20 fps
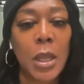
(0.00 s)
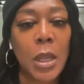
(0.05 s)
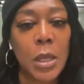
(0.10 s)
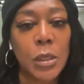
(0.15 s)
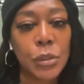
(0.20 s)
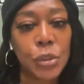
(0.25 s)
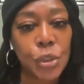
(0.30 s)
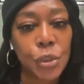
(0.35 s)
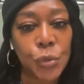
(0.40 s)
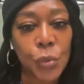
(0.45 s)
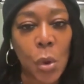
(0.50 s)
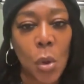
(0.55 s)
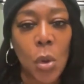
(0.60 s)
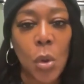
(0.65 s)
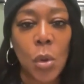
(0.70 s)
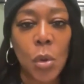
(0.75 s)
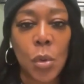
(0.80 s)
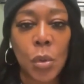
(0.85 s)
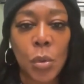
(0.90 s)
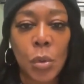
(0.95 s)

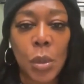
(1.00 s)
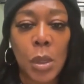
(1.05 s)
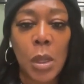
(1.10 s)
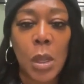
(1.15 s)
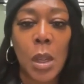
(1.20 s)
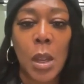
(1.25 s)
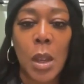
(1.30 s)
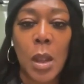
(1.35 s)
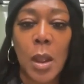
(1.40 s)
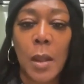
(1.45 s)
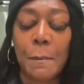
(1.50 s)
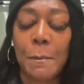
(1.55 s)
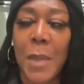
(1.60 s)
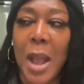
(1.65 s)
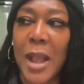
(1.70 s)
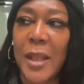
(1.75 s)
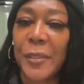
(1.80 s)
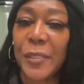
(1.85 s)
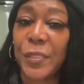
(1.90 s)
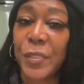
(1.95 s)
control
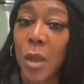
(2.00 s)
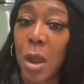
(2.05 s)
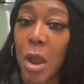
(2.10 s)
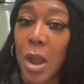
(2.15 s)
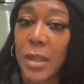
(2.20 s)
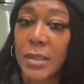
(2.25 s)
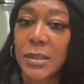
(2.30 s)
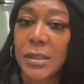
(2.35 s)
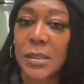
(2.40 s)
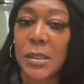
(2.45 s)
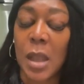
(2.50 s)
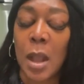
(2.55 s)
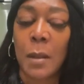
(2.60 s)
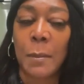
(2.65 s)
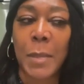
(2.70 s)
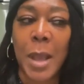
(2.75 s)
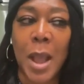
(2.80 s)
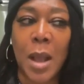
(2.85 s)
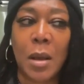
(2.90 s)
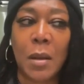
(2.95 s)
my thoughts
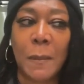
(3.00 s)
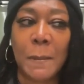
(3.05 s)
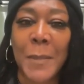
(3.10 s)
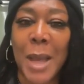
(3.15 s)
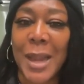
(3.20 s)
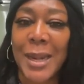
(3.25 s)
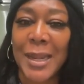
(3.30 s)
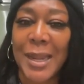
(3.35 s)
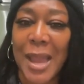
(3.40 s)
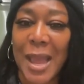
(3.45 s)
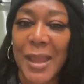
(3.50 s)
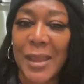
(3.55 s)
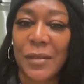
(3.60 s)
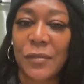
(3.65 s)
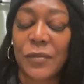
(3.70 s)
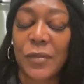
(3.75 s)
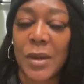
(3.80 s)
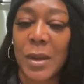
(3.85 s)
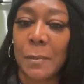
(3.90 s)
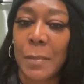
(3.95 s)
about my
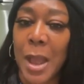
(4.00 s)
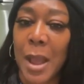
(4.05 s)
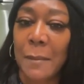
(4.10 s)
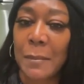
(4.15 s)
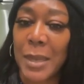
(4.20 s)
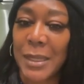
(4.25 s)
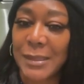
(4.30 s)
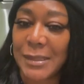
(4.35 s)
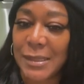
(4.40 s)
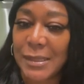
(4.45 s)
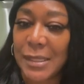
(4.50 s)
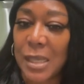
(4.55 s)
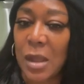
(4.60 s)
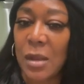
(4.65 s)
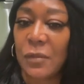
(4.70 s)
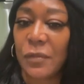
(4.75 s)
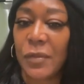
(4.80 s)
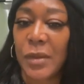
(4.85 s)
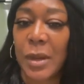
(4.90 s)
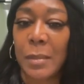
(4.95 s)
life and about
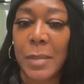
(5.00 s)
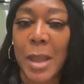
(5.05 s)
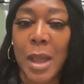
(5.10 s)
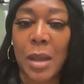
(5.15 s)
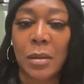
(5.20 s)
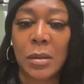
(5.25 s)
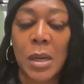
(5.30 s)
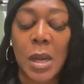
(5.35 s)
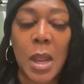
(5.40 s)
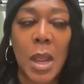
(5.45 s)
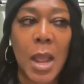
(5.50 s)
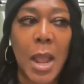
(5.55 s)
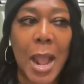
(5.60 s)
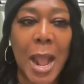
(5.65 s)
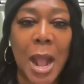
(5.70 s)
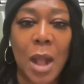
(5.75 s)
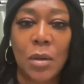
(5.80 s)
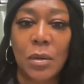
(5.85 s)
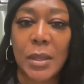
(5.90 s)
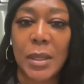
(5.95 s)
myself and about
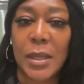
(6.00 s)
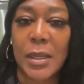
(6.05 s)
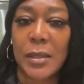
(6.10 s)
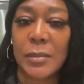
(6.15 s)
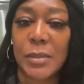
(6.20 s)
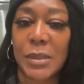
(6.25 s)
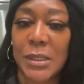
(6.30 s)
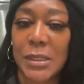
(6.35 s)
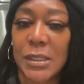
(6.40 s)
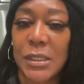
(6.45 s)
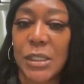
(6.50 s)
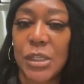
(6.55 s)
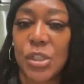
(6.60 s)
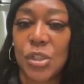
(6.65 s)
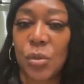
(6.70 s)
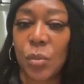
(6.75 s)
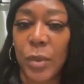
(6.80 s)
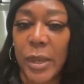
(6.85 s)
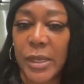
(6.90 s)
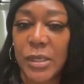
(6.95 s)
outcomes and
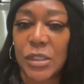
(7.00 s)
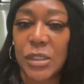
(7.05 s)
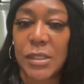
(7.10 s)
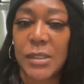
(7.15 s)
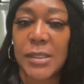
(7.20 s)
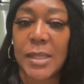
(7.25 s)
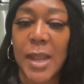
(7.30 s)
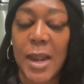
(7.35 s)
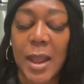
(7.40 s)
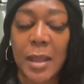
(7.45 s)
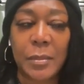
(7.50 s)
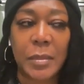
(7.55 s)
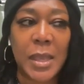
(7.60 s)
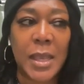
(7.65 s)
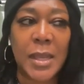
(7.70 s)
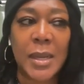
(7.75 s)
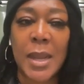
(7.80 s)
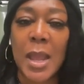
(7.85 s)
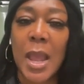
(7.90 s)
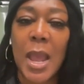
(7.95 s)
situations that I'm
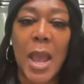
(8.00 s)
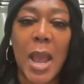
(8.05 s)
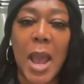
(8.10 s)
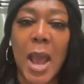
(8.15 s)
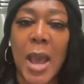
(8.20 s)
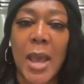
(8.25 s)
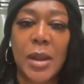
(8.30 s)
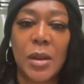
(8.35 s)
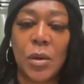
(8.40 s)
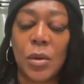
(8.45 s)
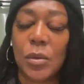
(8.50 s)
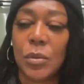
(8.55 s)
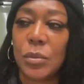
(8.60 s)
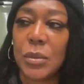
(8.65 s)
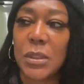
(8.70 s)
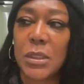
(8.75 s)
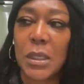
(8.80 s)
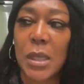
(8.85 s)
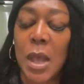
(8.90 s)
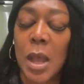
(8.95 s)
in. I
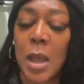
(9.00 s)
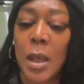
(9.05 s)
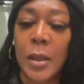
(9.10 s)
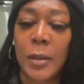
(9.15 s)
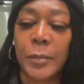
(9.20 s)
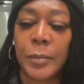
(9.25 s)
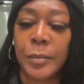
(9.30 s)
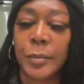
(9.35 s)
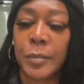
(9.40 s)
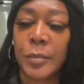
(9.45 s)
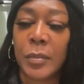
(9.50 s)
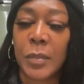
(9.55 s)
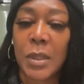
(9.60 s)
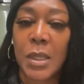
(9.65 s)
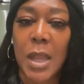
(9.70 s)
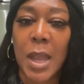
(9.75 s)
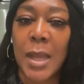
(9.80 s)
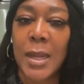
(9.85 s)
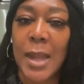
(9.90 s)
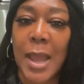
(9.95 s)
don't
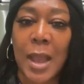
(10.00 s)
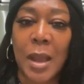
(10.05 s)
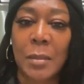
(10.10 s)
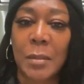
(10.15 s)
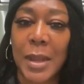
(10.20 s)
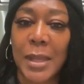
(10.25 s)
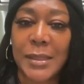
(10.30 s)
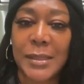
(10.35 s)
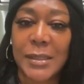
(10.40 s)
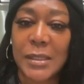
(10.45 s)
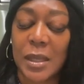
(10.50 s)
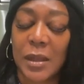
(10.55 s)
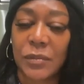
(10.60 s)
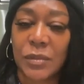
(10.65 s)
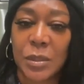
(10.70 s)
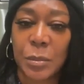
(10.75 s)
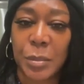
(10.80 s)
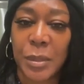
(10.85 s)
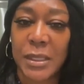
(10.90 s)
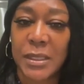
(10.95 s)
allow
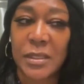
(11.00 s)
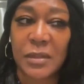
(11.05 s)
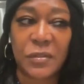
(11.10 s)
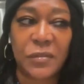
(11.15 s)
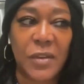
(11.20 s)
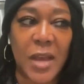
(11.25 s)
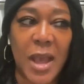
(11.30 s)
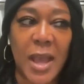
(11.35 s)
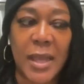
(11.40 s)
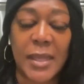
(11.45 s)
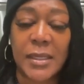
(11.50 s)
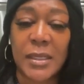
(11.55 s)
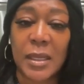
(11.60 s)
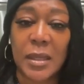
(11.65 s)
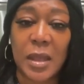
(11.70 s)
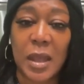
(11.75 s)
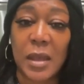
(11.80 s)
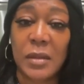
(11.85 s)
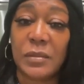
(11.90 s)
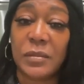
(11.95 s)
myself to be defined
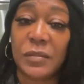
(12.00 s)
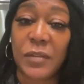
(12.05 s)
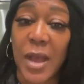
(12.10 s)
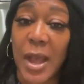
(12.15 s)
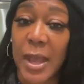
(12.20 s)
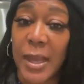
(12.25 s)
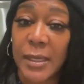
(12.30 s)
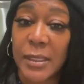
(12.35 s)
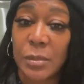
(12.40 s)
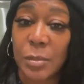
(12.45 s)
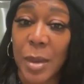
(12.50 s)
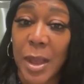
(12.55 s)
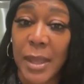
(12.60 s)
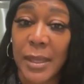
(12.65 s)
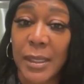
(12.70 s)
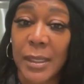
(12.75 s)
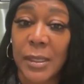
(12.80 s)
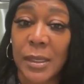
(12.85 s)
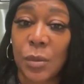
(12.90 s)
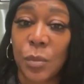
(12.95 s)
and confined
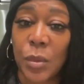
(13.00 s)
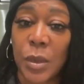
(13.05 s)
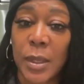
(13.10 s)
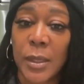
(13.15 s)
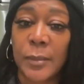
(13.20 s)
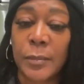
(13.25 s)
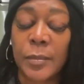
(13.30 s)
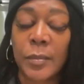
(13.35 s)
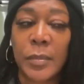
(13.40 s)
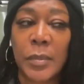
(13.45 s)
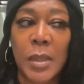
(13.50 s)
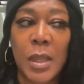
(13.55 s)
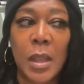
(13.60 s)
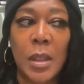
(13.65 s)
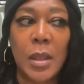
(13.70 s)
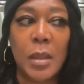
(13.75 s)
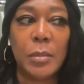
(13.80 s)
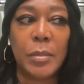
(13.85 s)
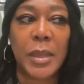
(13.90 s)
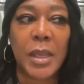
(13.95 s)
by anyone,
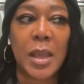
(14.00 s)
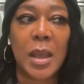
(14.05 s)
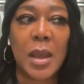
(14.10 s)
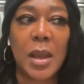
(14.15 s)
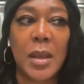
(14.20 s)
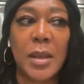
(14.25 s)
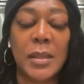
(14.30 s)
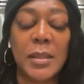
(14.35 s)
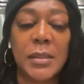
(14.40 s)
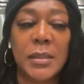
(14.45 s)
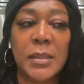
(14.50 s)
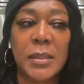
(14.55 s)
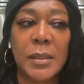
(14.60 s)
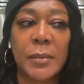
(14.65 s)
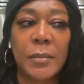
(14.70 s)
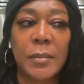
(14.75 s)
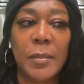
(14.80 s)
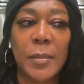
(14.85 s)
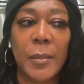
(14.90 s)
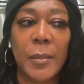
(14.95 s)
because